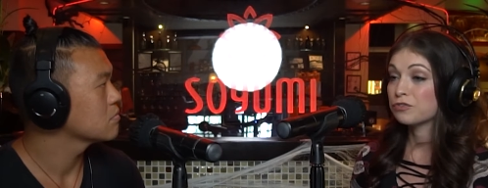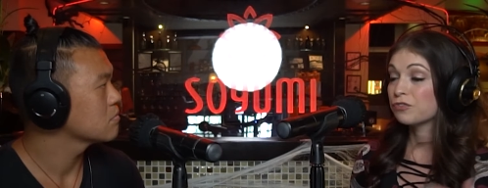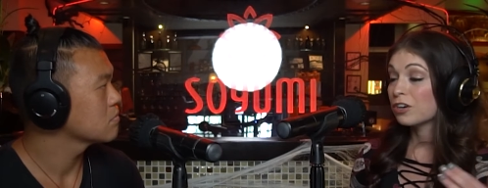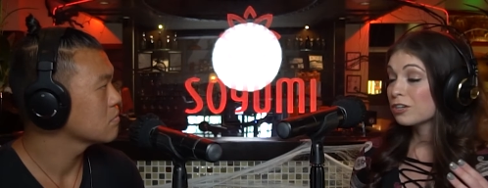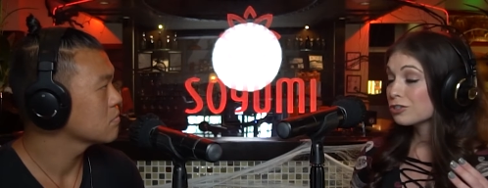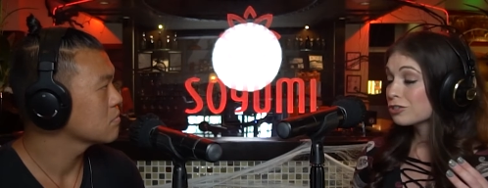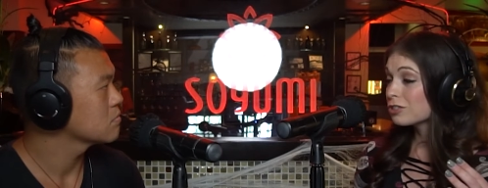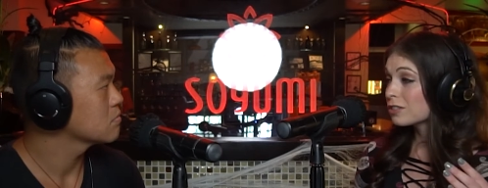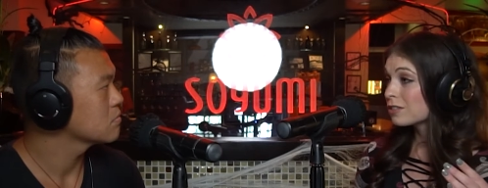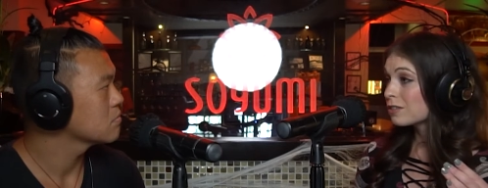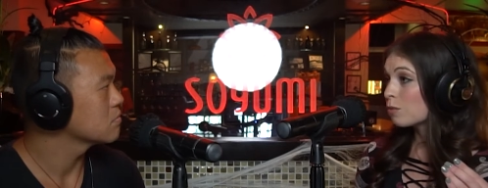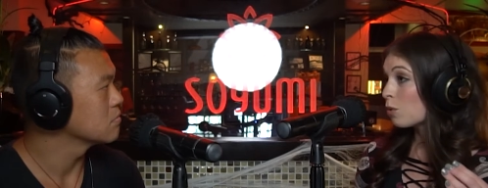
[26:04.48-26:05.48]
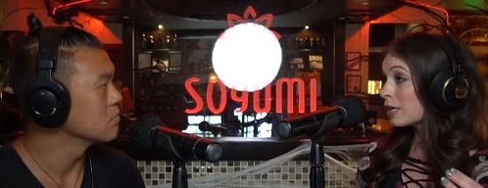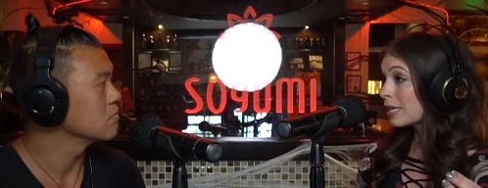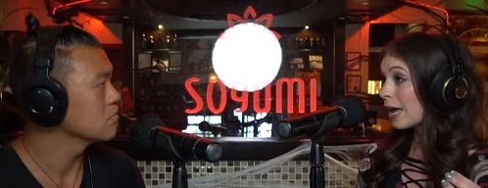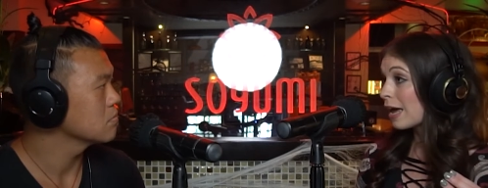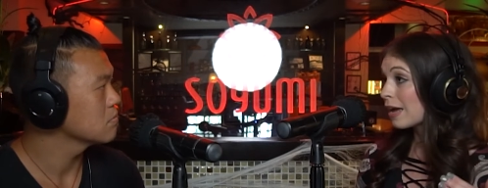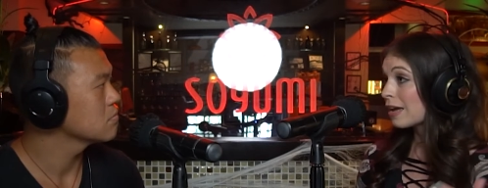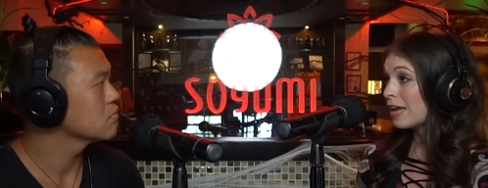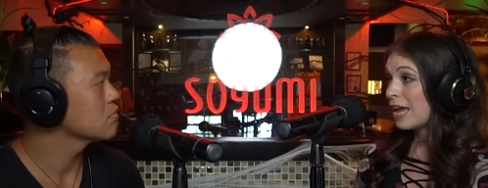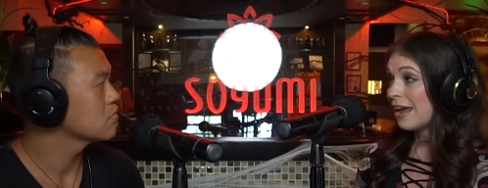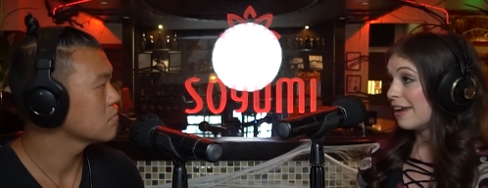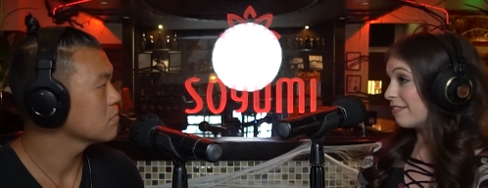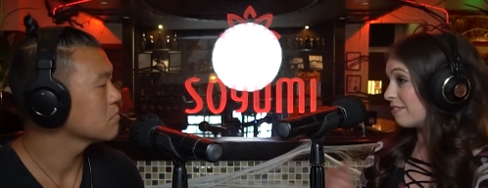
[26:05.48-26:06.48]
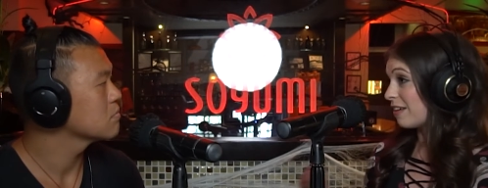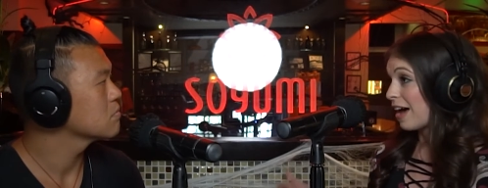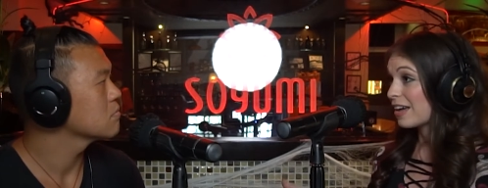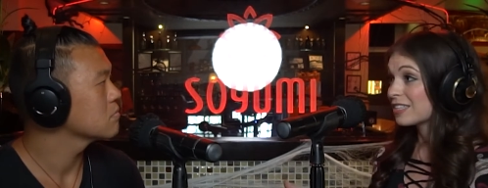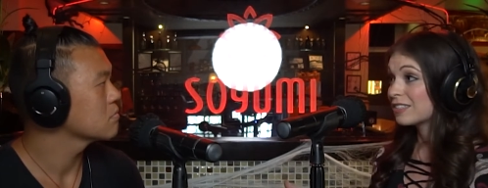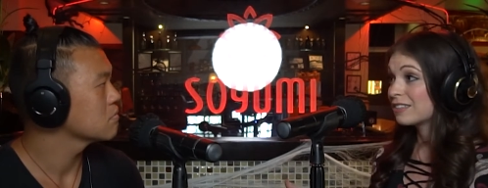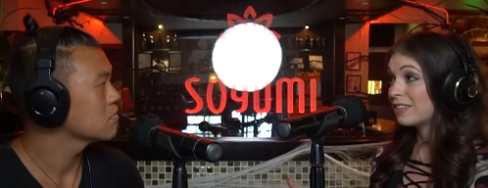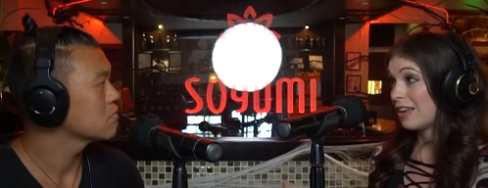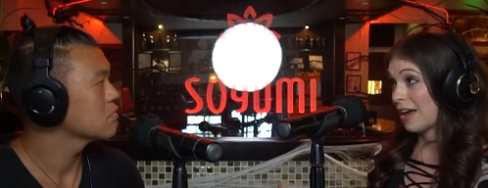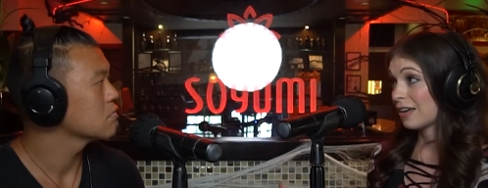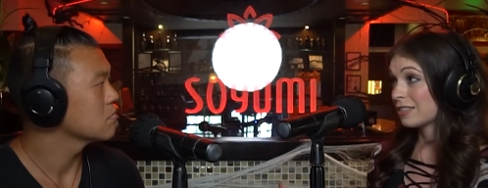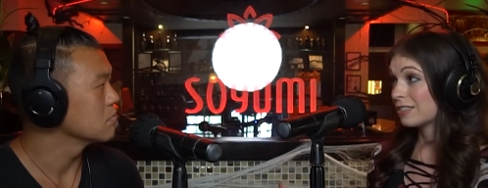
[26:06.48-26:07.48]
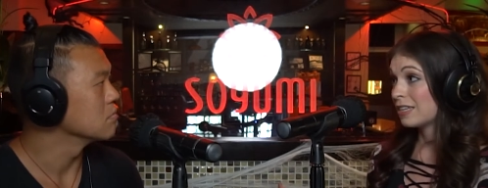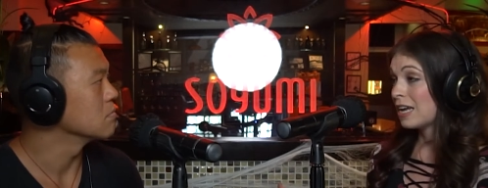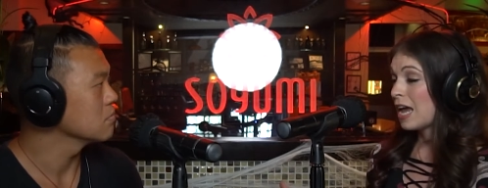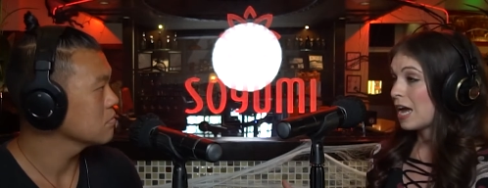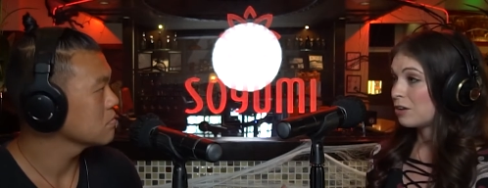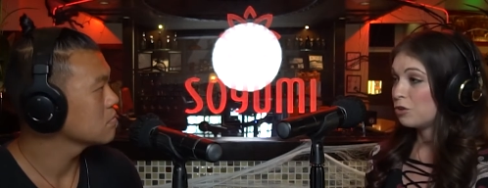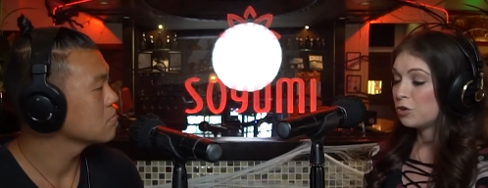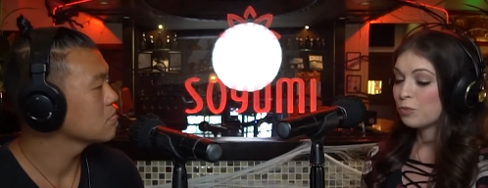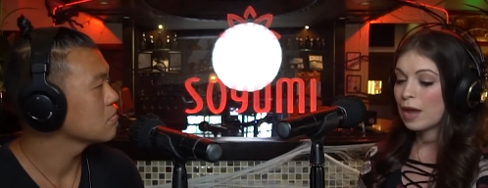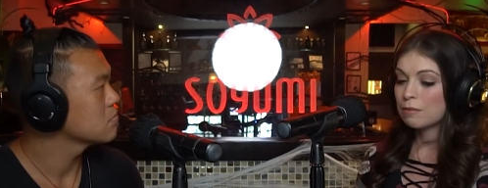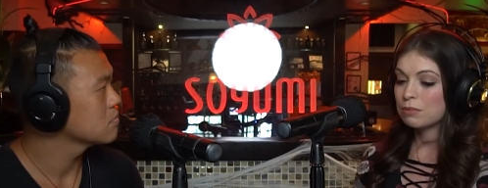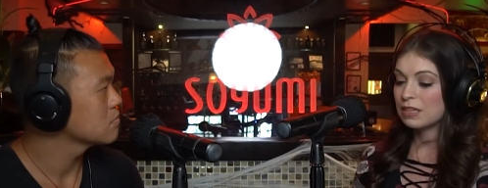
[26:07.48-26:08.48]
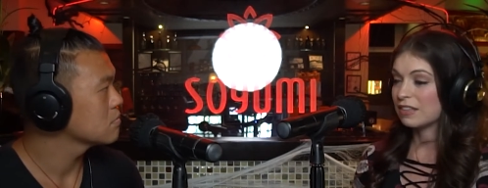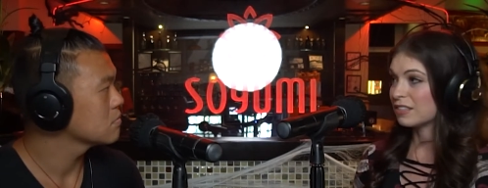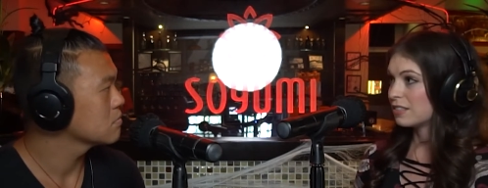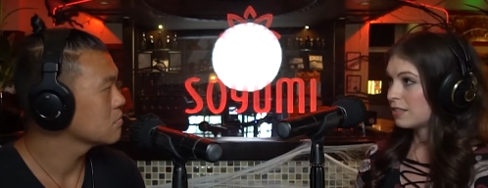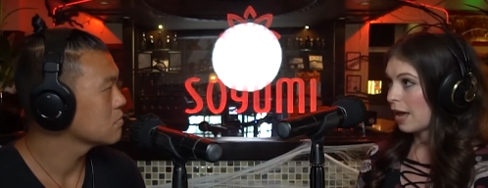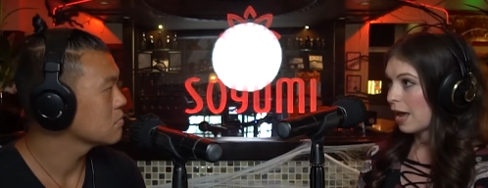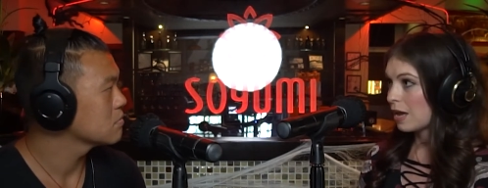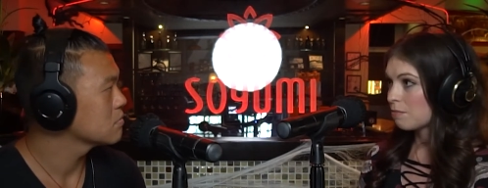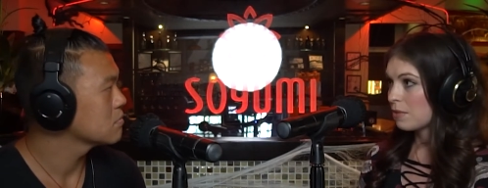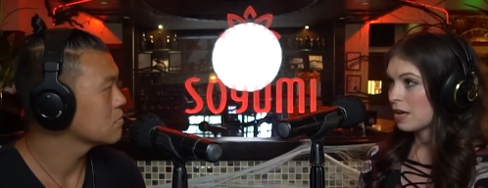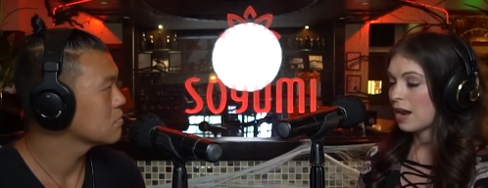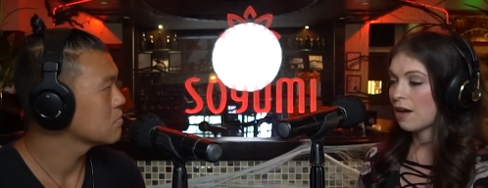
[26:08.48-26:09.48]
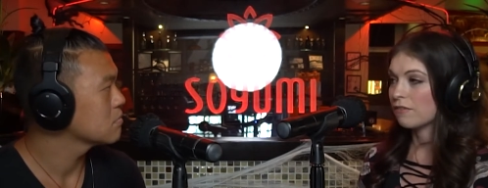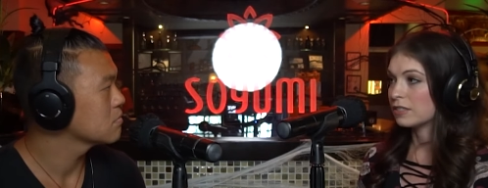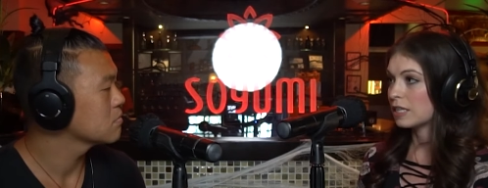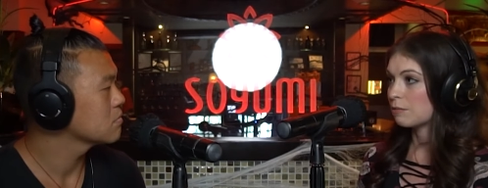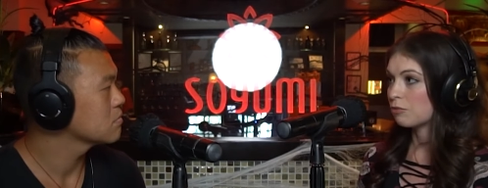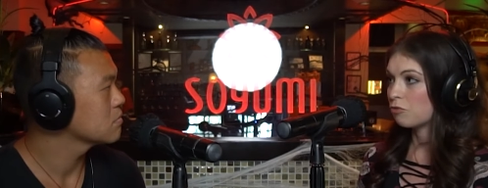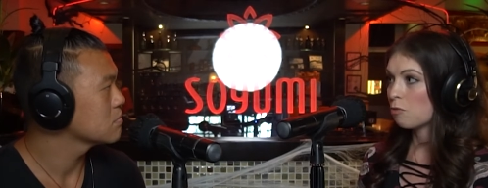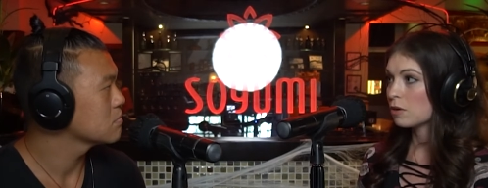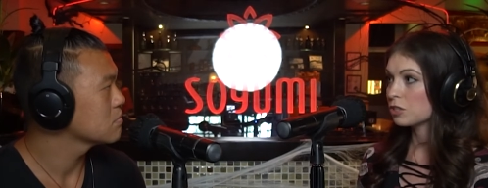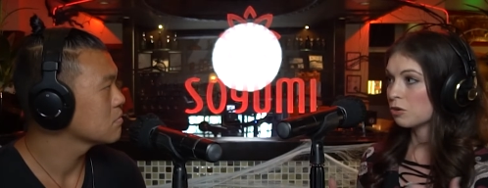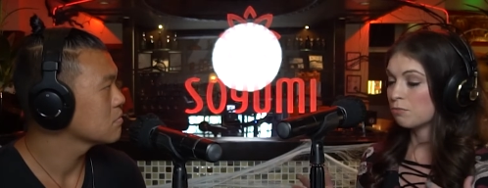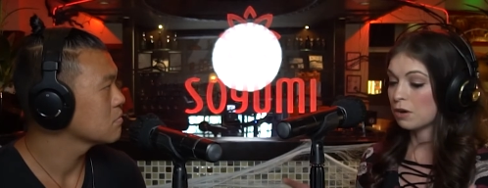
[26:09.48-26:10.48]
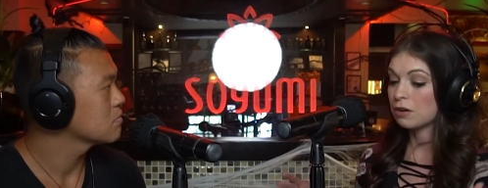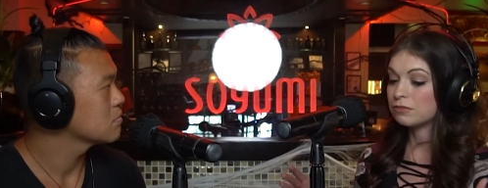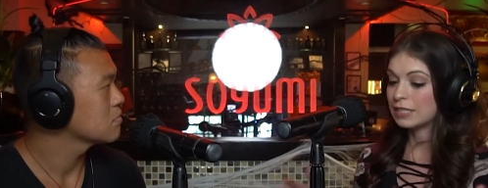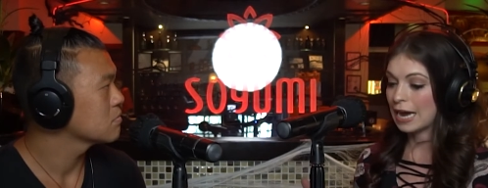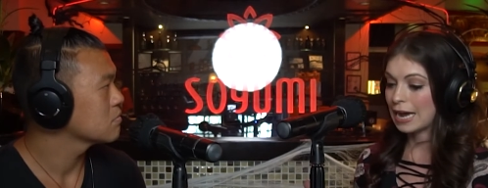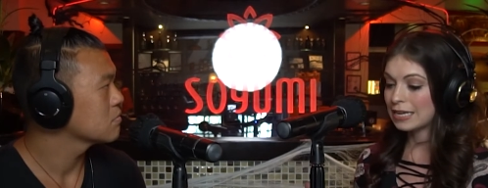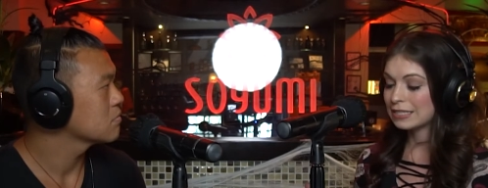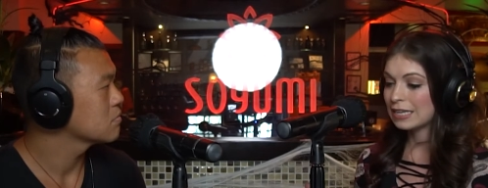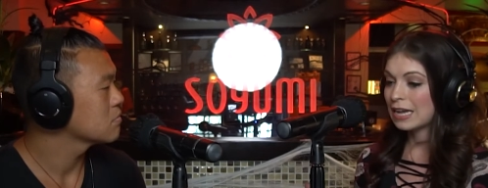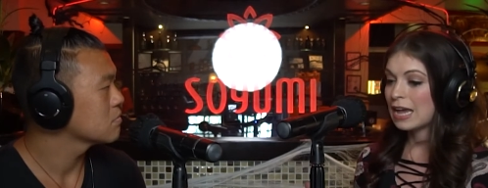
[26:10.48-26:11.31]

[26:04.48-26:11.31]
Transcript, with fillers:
Speaker 1: first one mm-hmm. day and last the next. Mm-hmm. And you may be the same and have the same performance on both days.